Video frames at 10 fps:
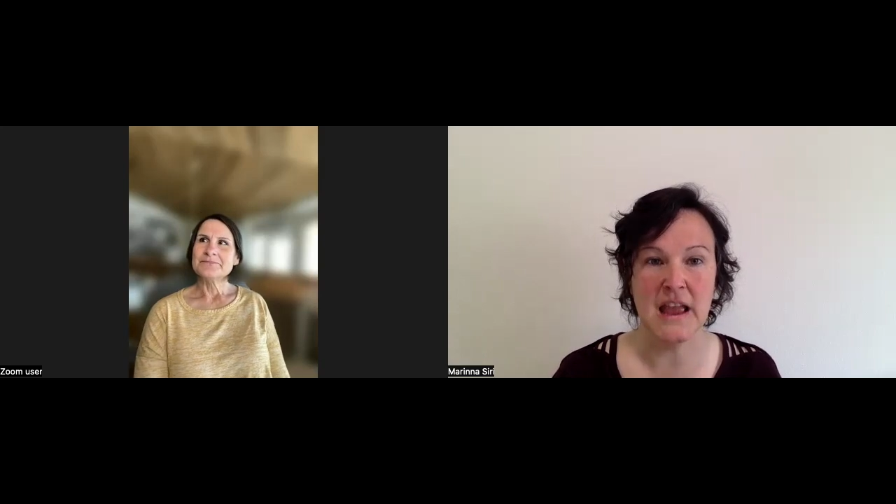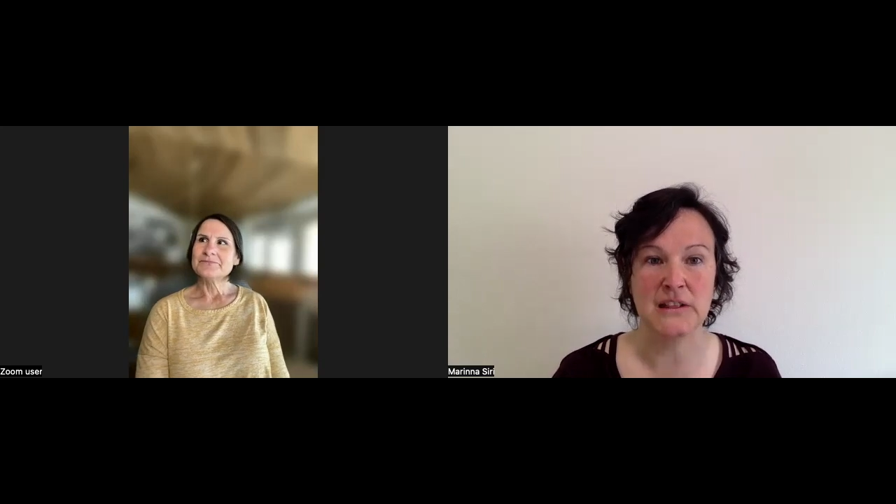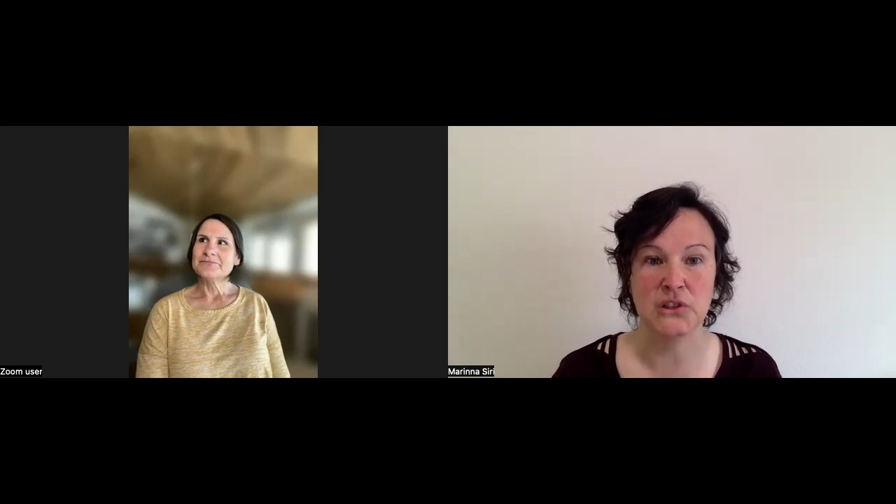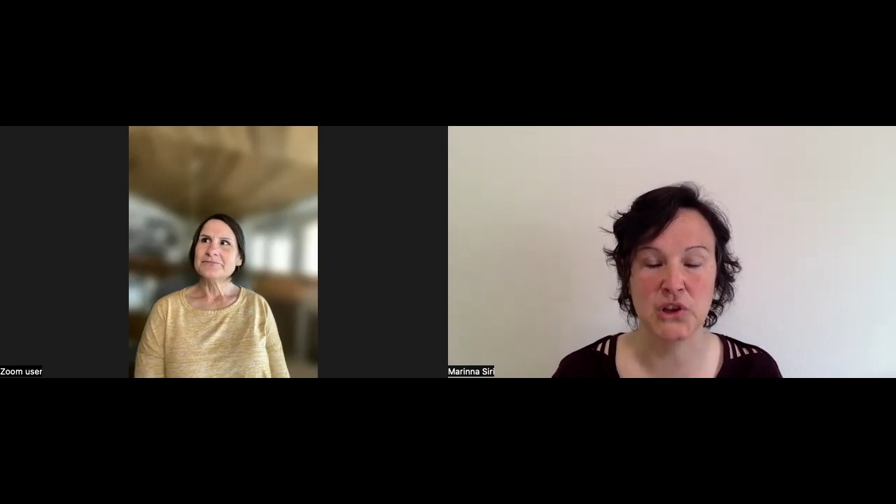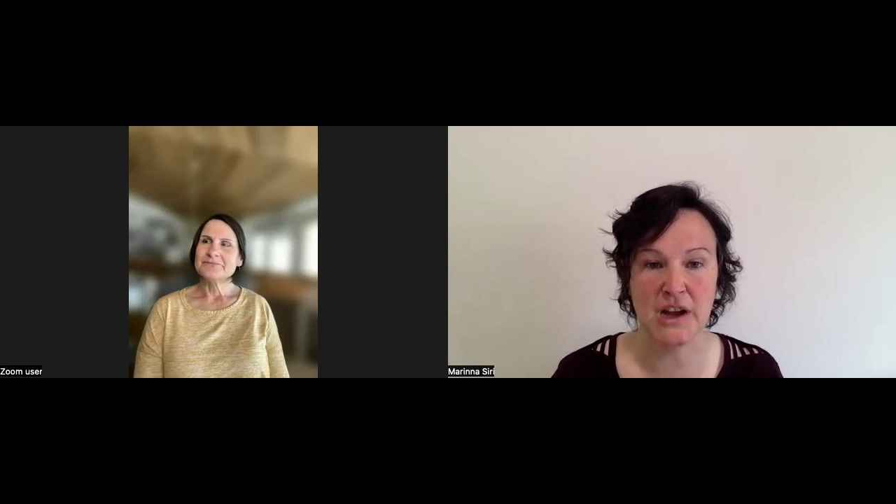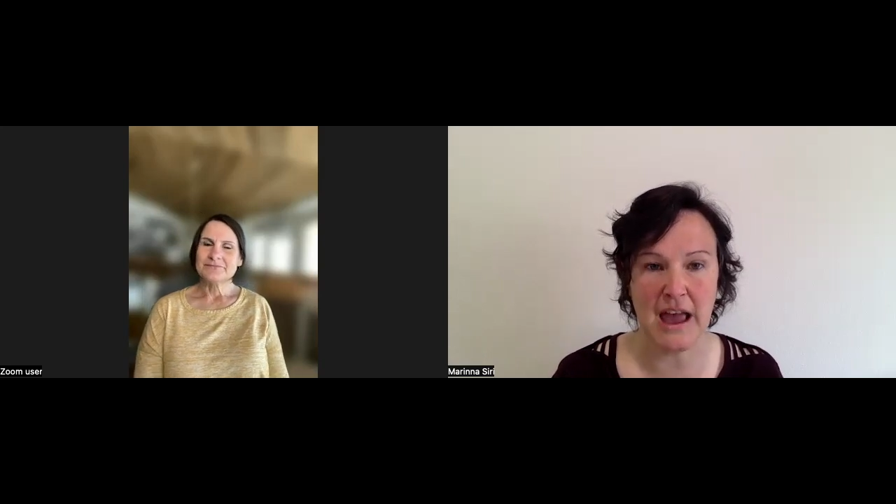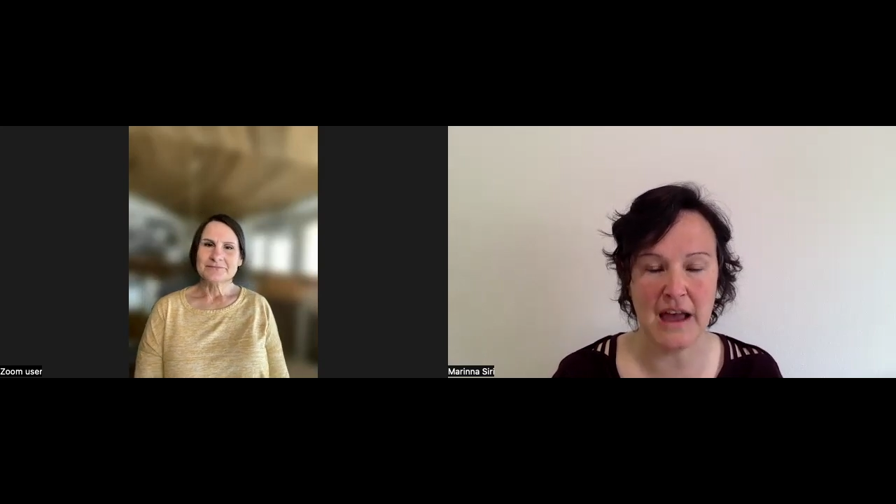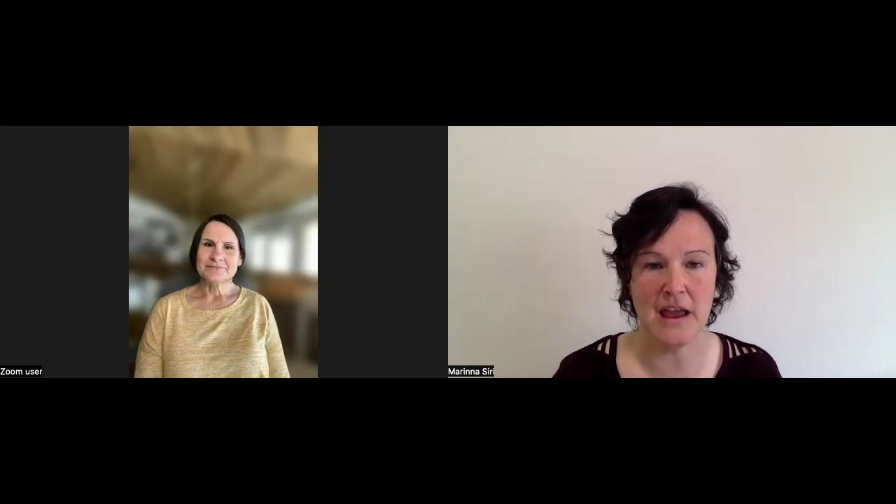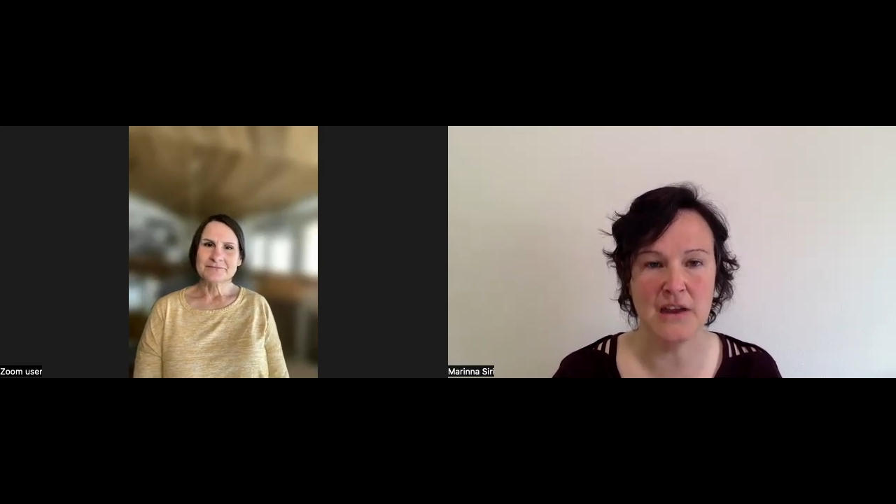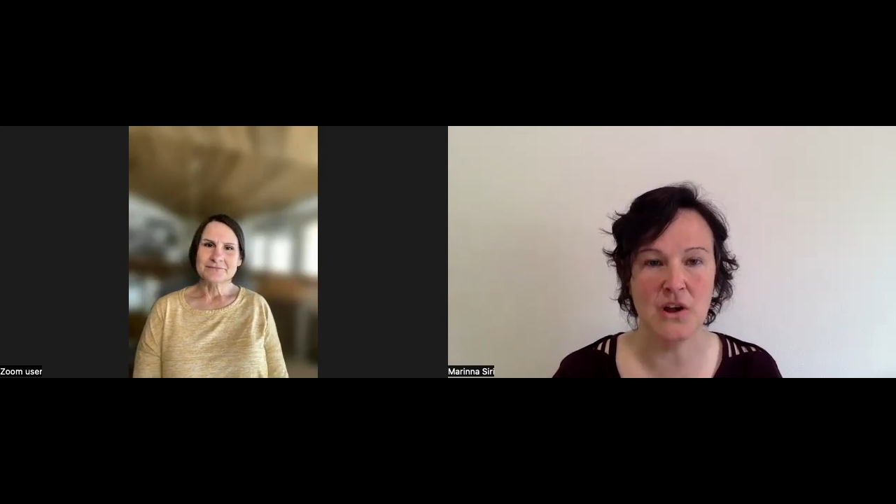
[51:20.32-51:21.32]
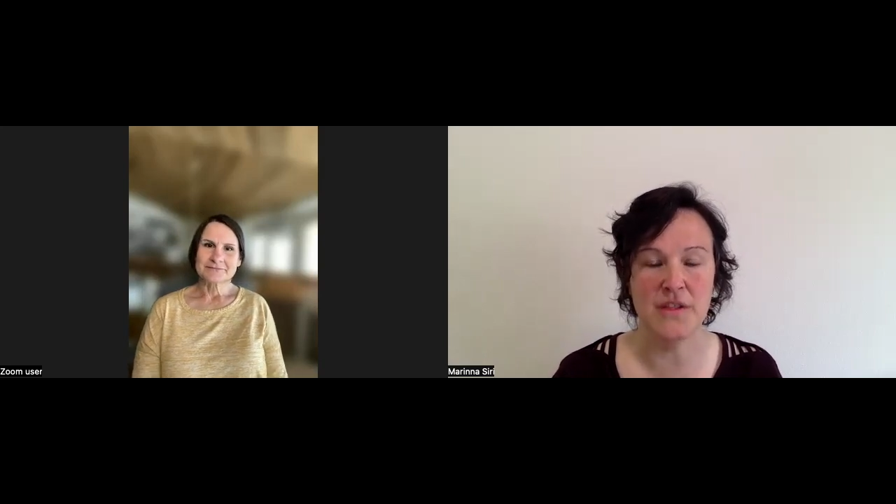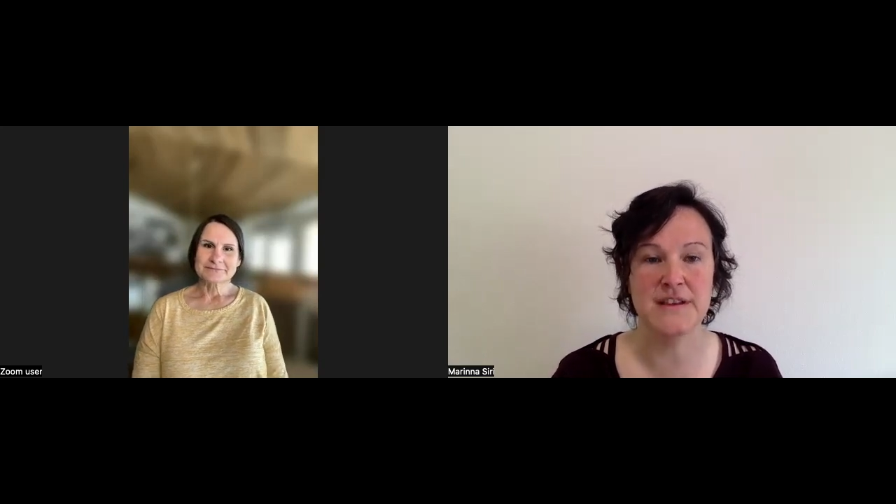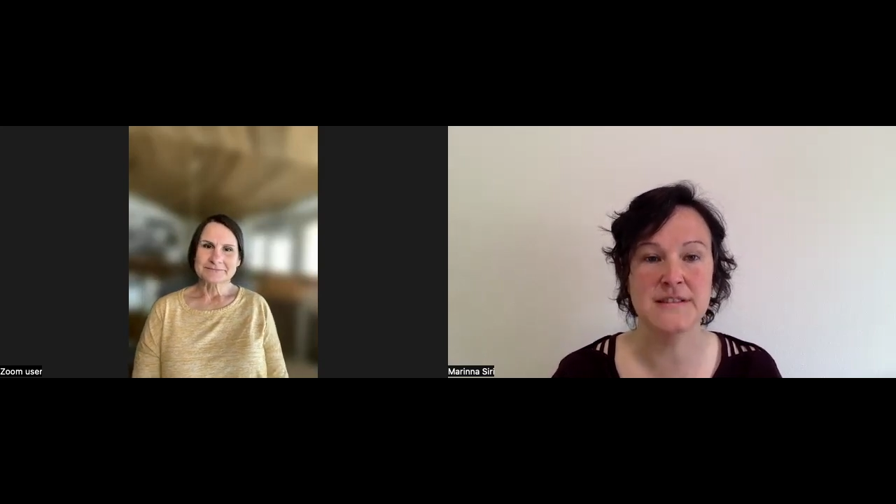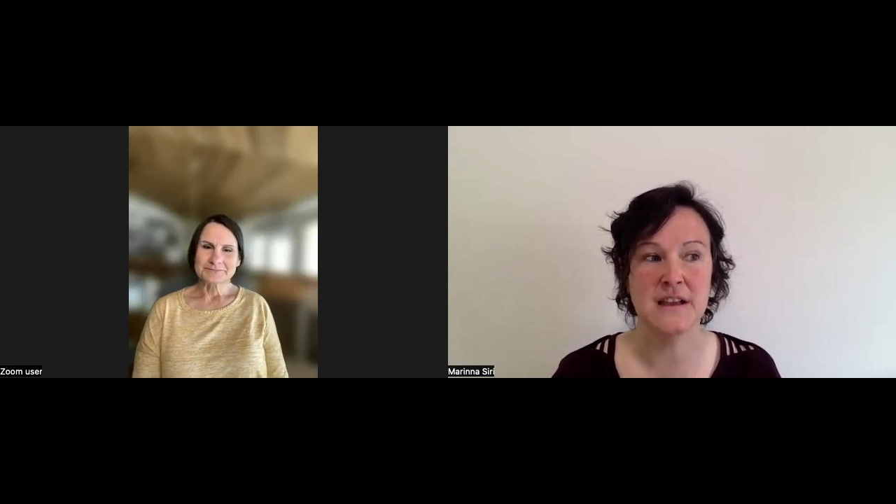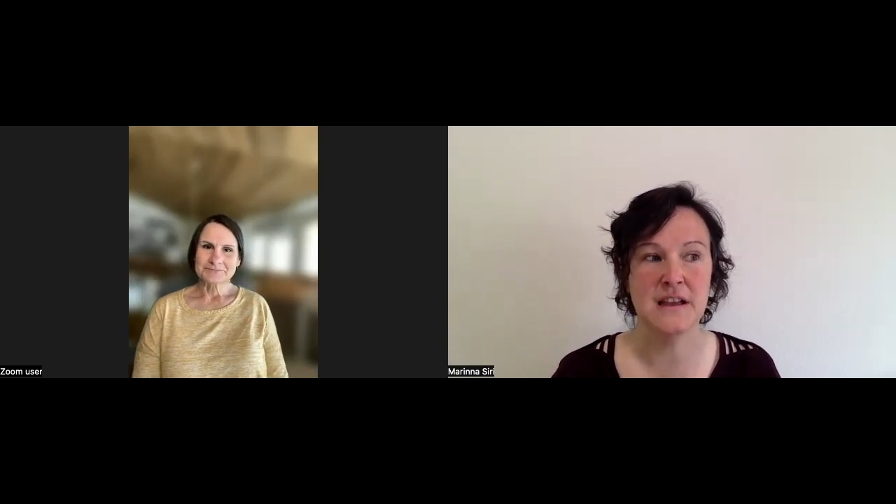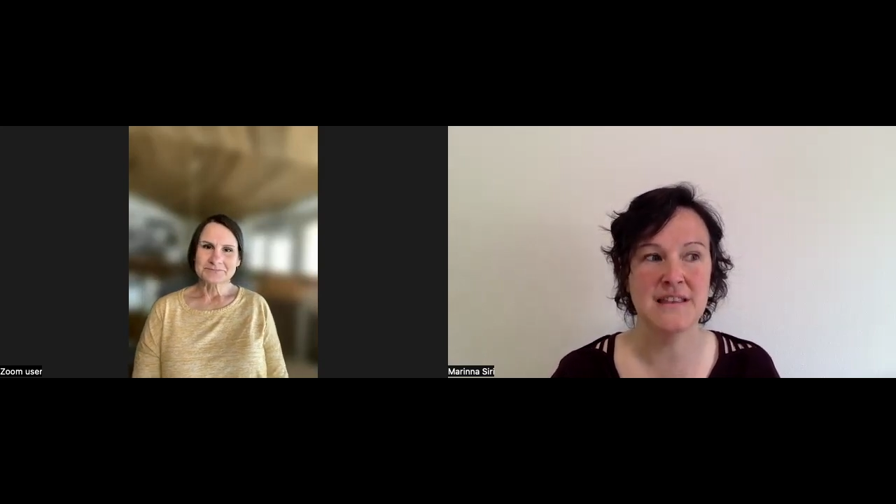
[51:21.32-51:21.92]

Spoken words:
and look at and all this,